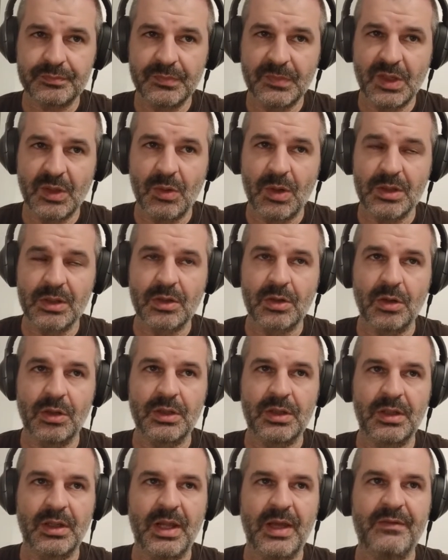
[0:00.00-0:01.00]
the one
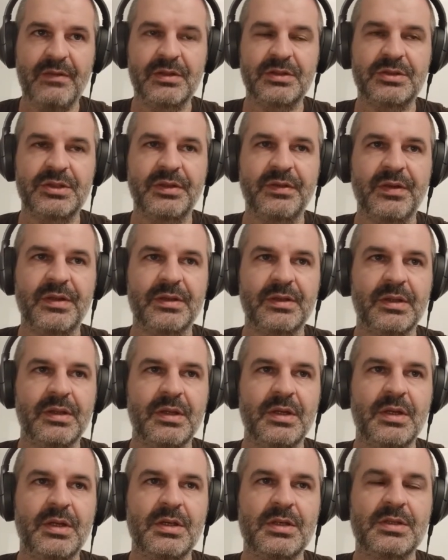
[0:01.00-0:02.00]
called level-driven.
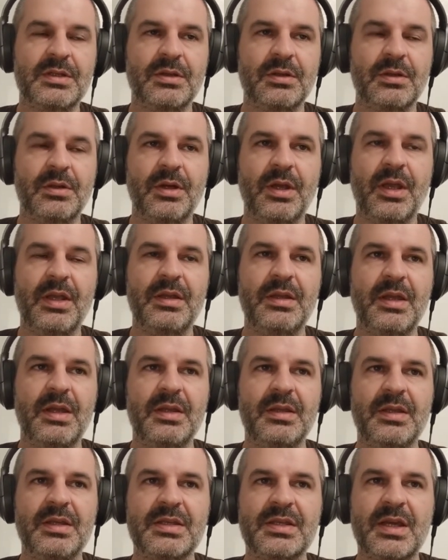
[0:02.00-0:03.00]
So
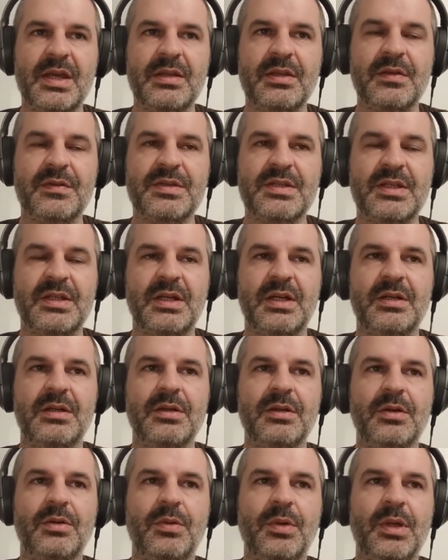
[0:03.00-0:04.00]
in this kind of
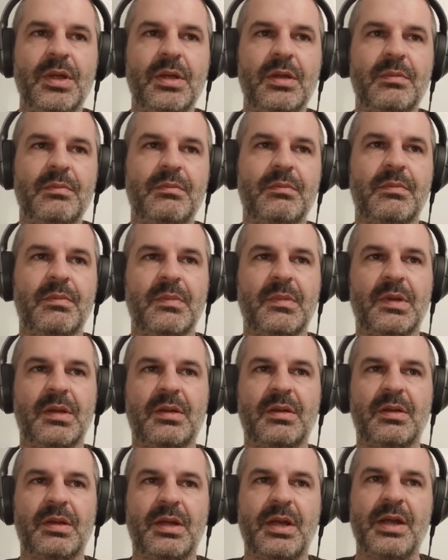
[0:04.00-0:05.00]
scenario, we
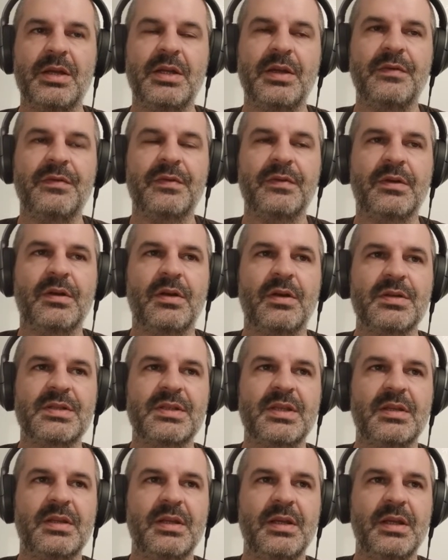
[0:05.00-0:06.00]
kind of
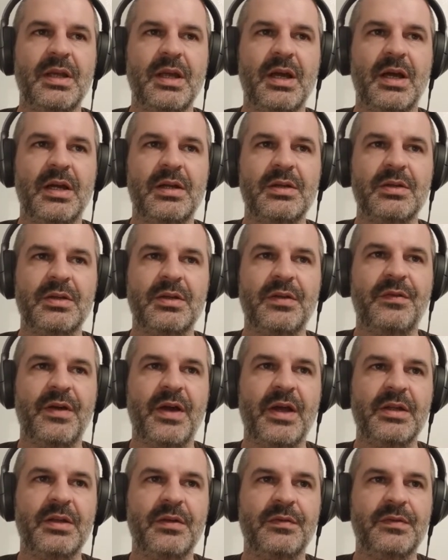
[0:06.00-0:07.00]
constantly are
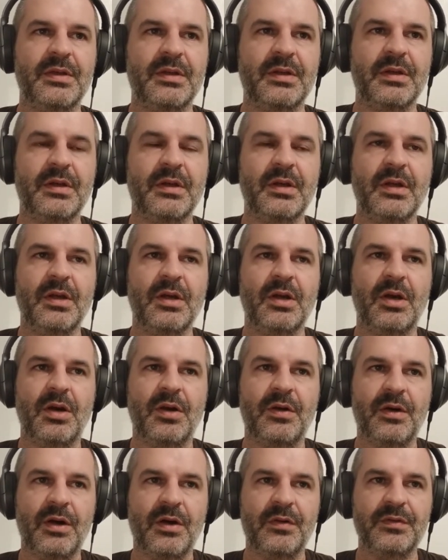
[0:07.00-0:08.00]
notified of the
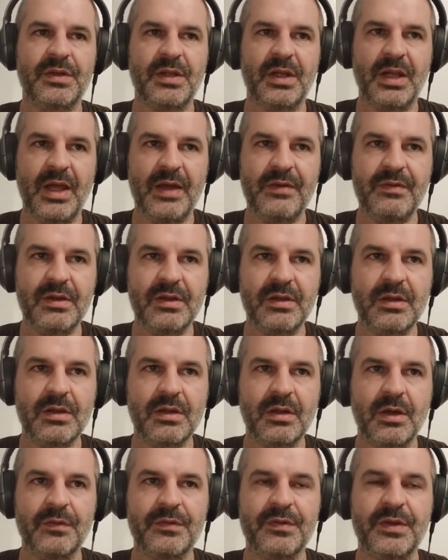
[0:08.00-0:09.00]
level
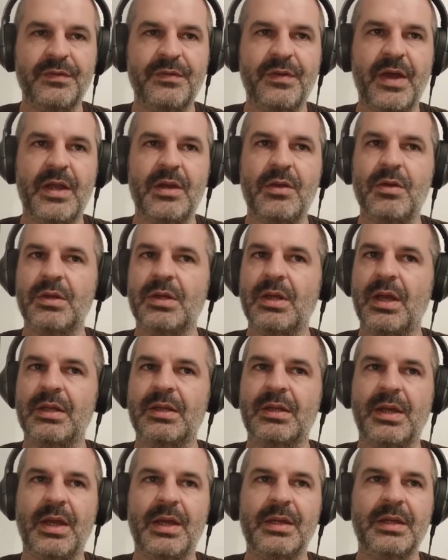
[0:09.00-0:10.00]
of the value
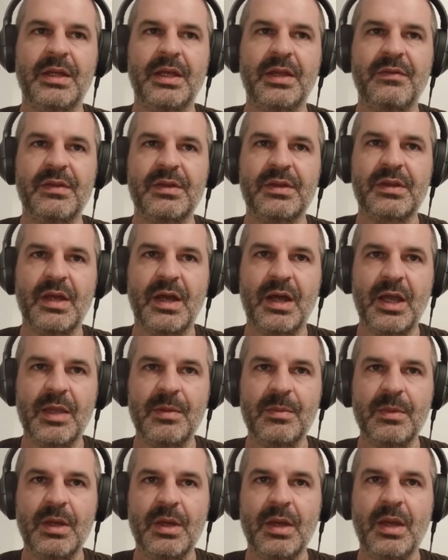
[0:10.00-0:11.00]
at any given
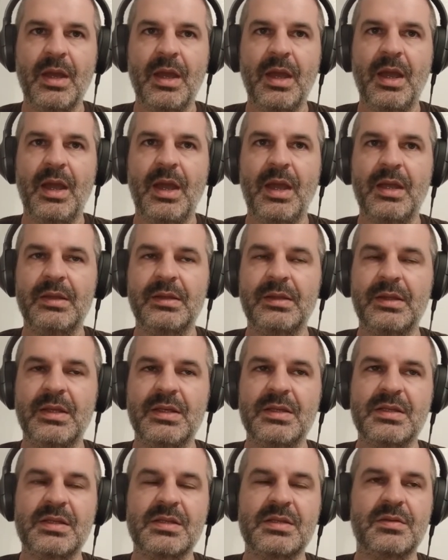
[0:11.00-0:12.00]
time, and
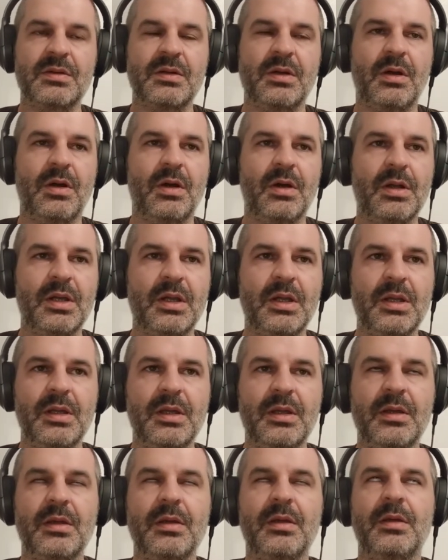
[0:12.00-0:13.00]
this is
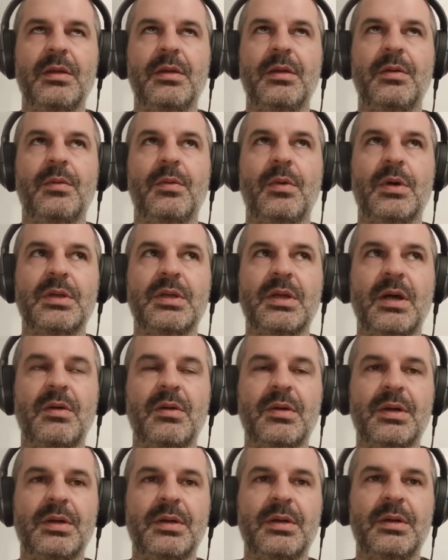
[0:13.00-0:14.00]
only what
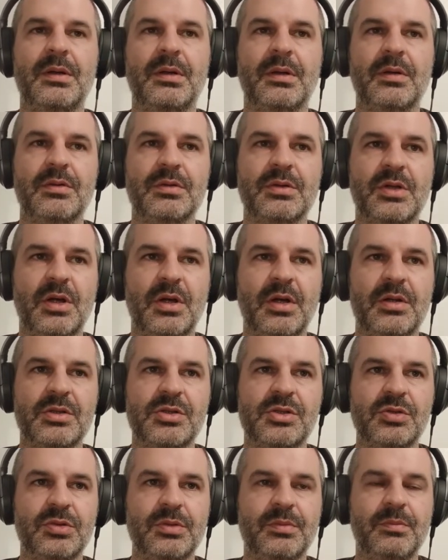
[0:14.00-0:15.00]
our controller
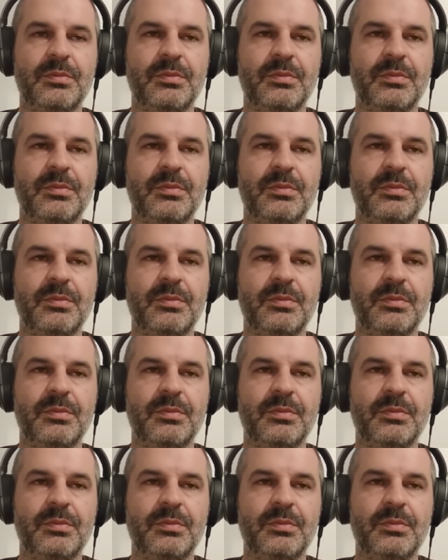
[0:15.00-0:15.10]
should